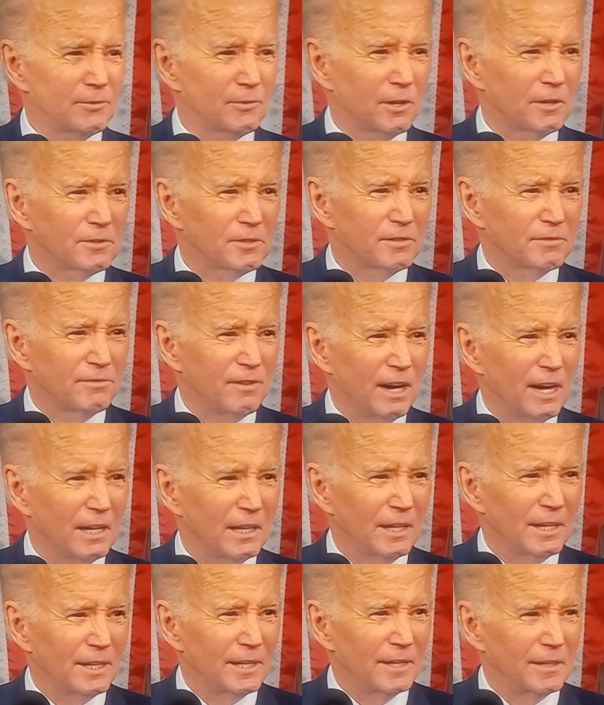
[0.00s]
trust is
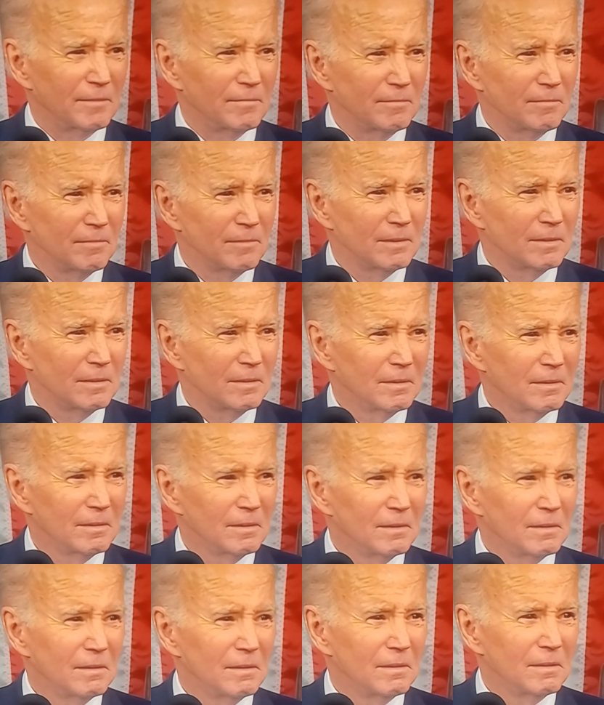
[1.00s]
violated.
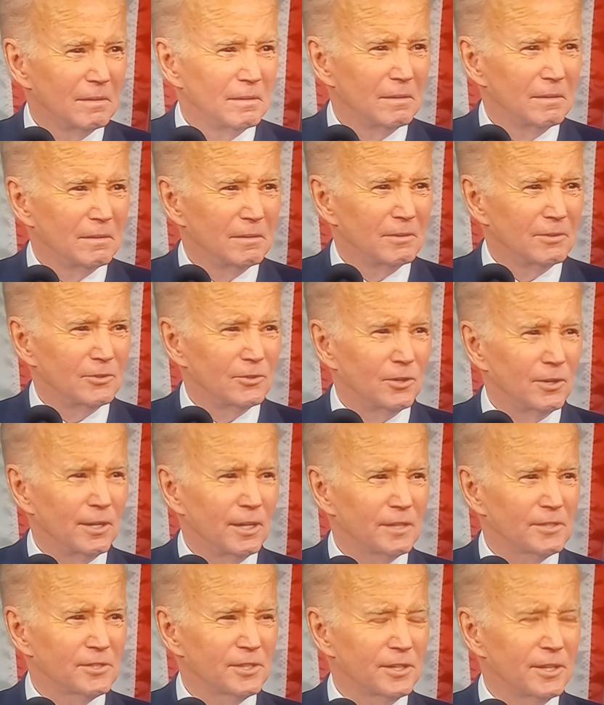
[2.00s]
Join
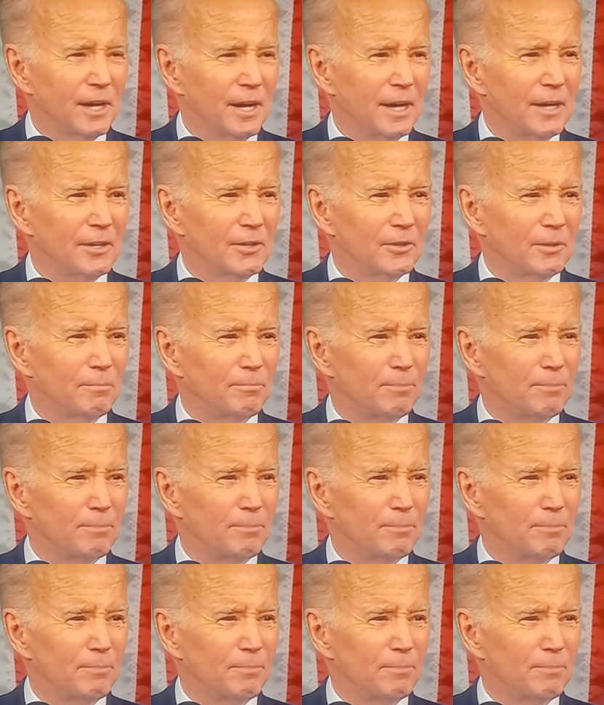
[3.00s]
us tonight are the